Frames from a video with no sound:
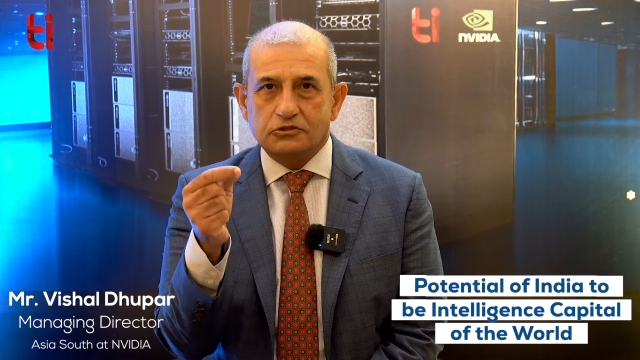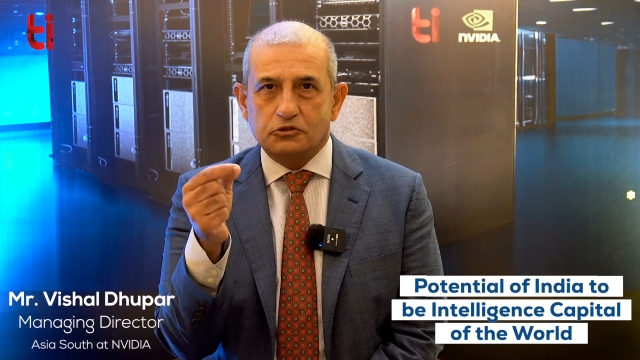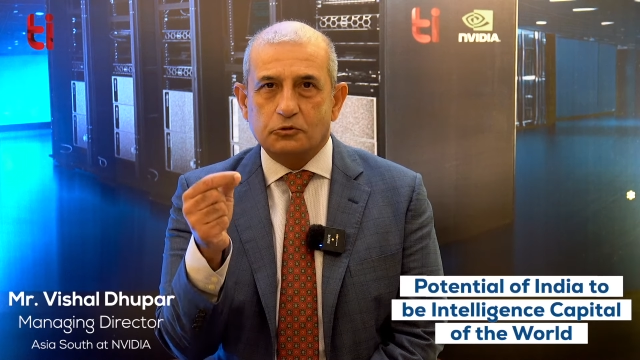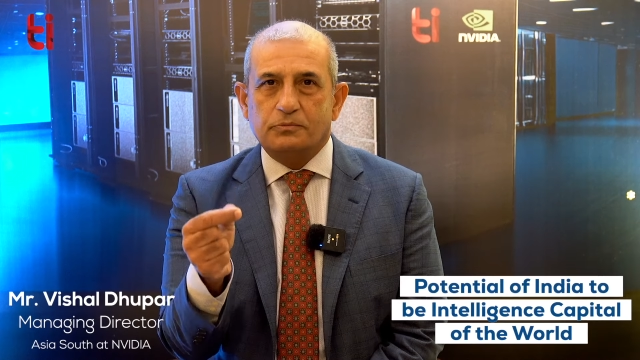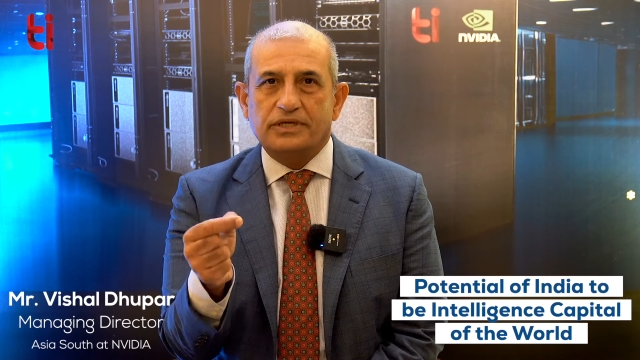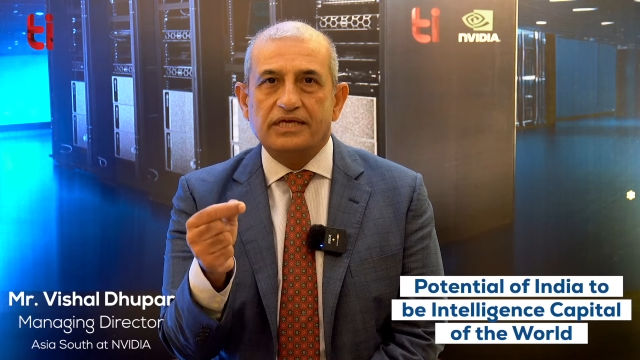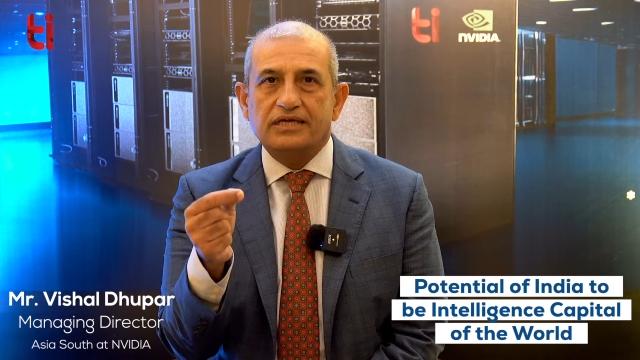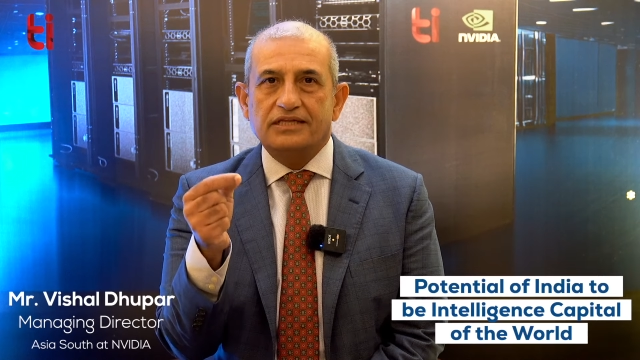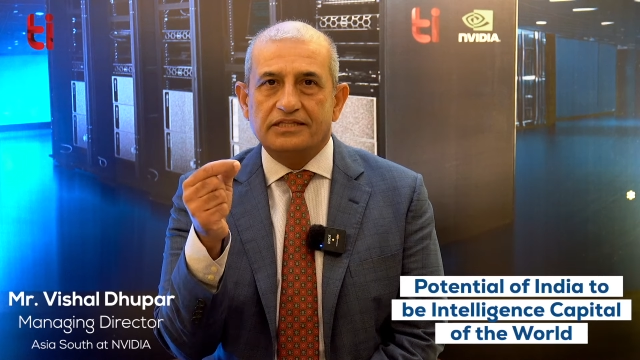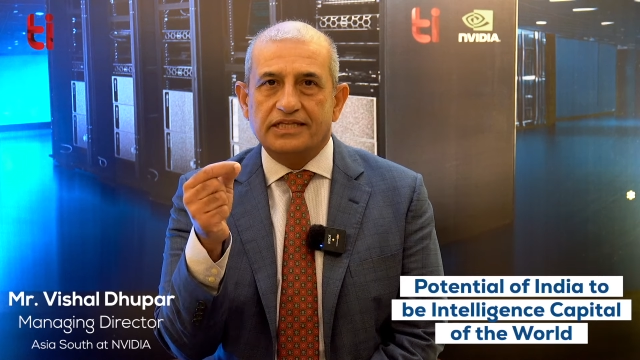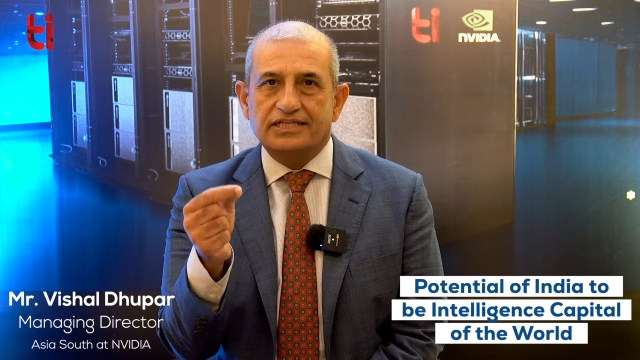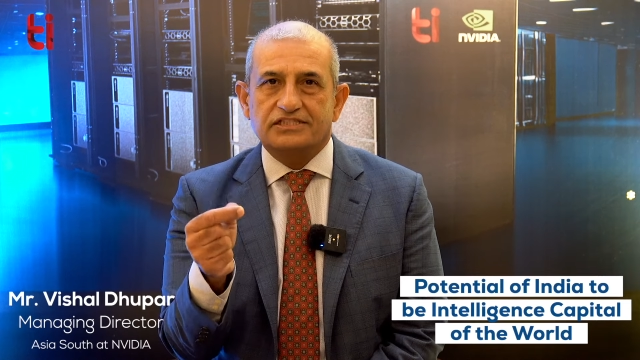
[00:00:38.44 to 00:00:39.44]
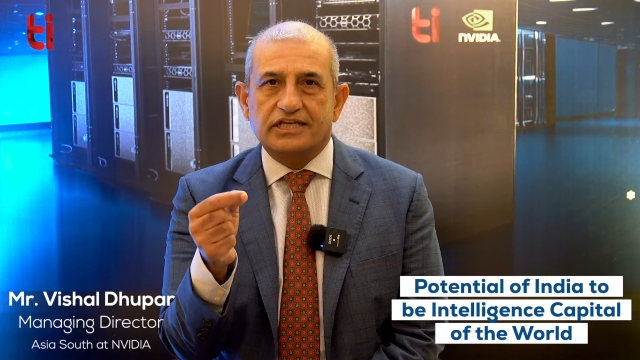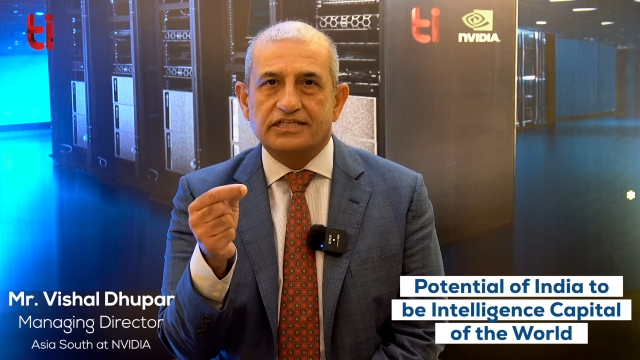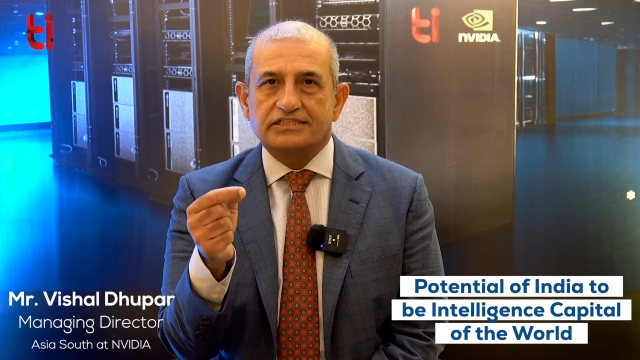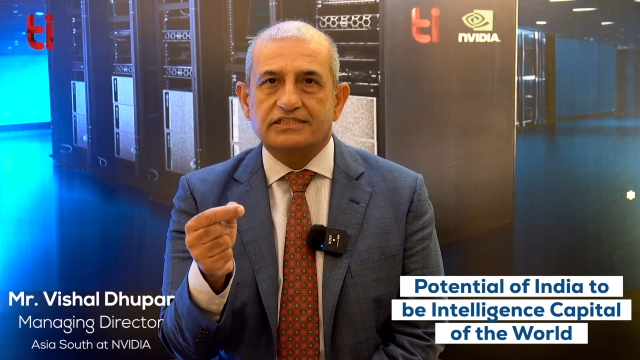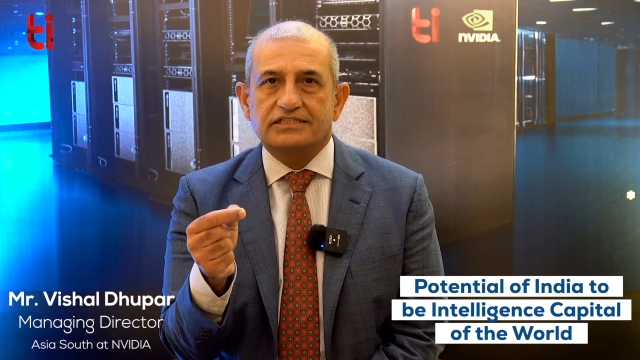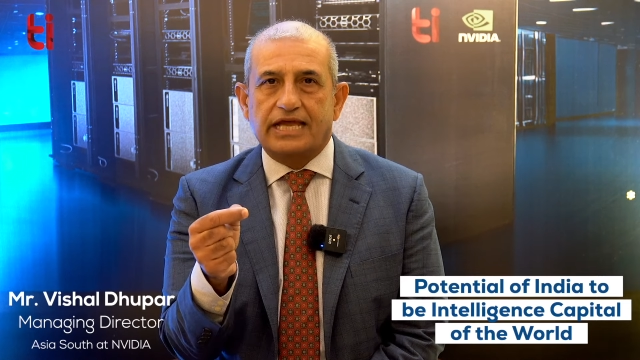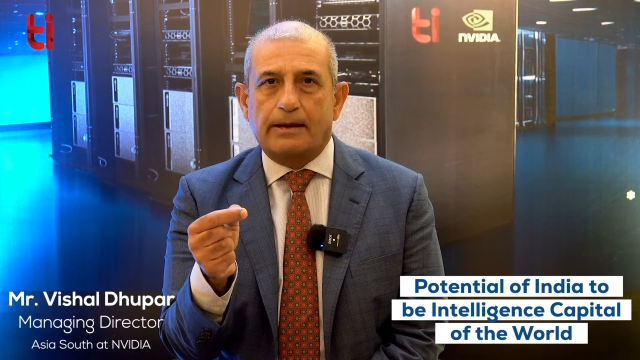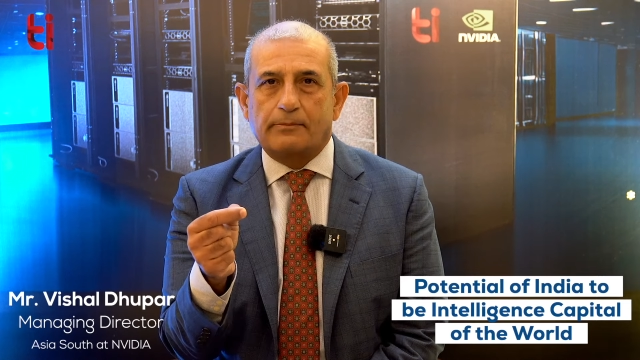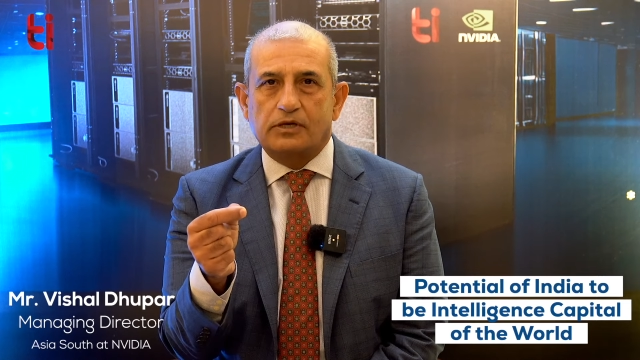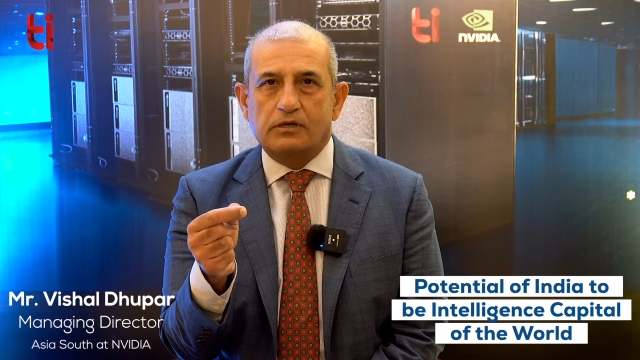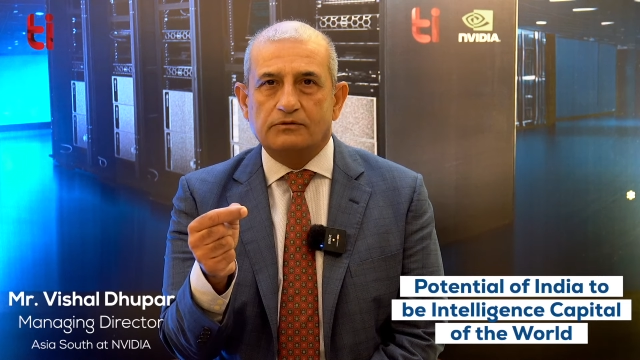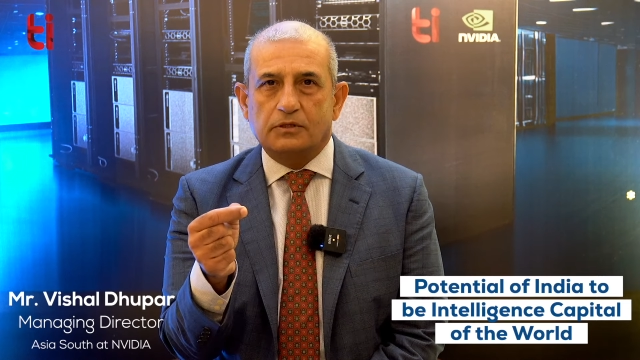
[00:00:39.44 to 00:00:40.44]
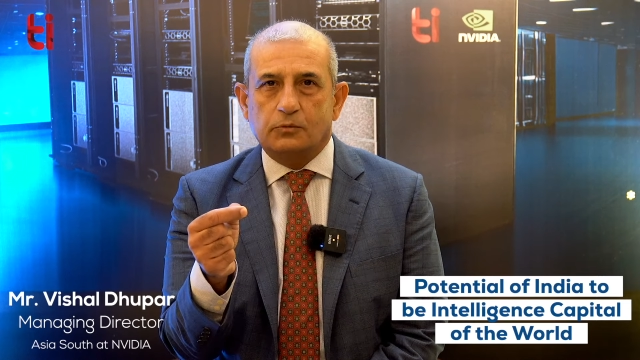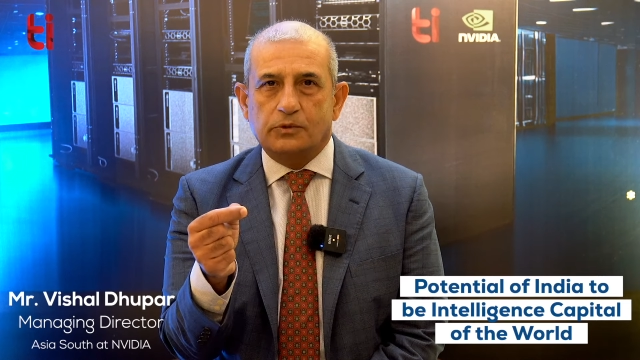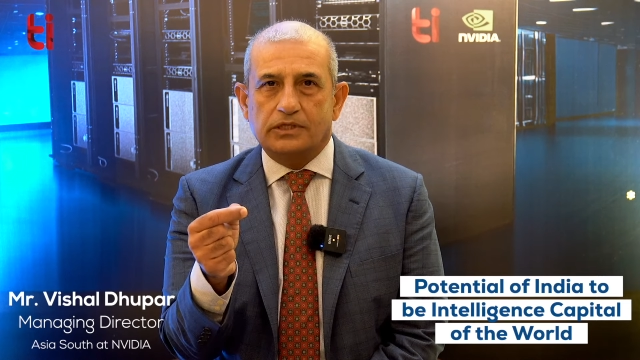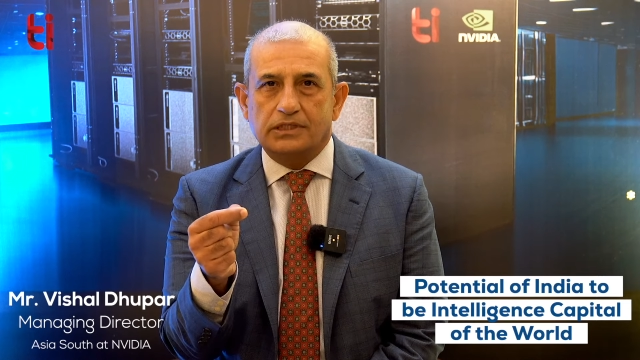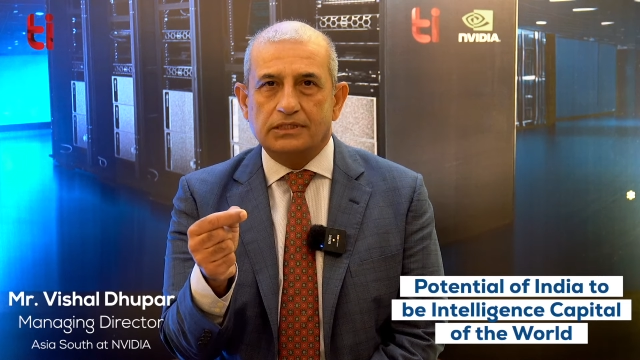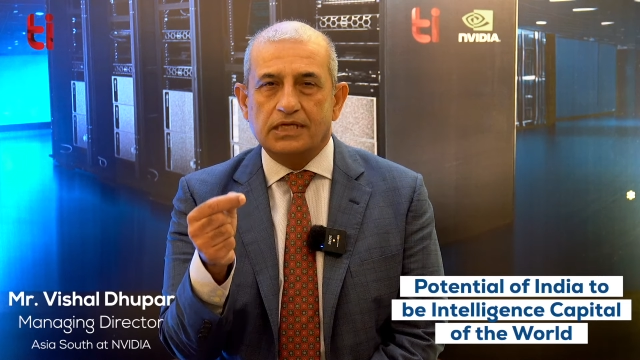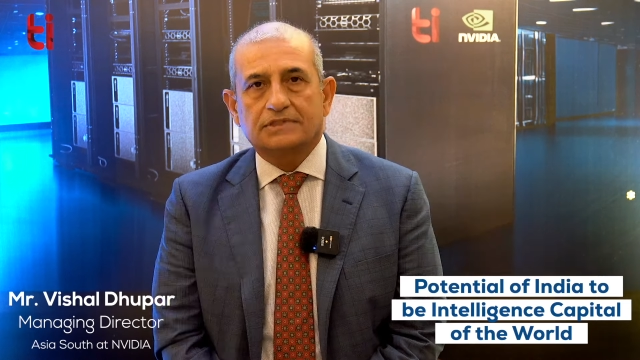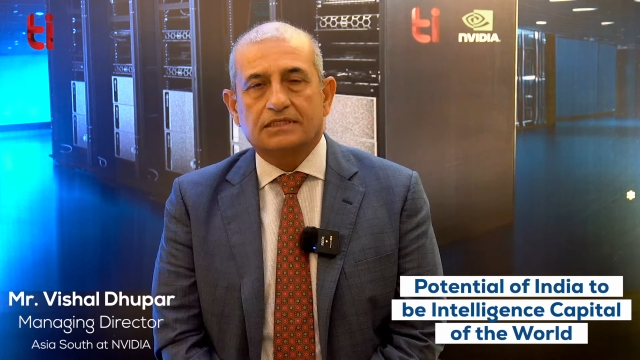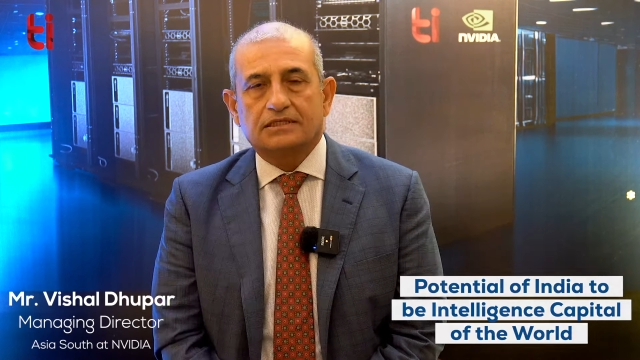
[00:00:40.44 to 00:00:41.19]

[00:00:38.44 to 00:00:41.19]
to be the intelligence capital of the world.